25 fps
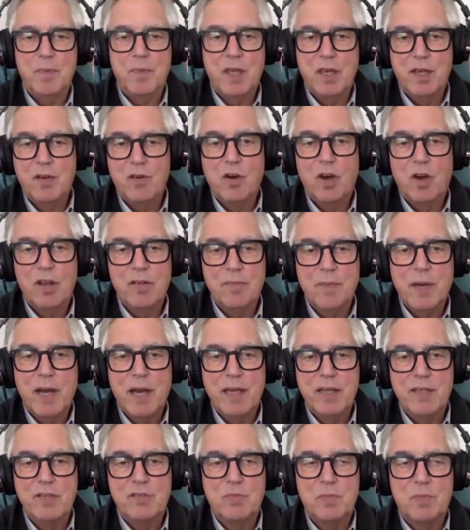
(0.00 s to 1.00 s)
In all
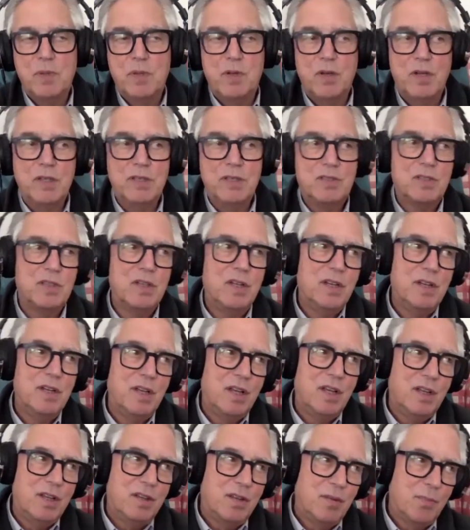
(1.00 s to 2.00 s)
my experience,
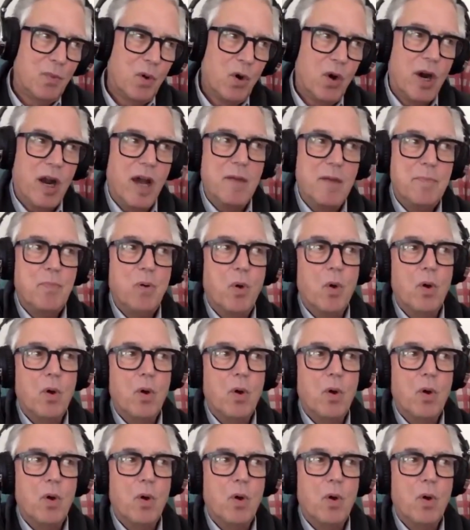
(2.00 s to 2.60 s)
the more I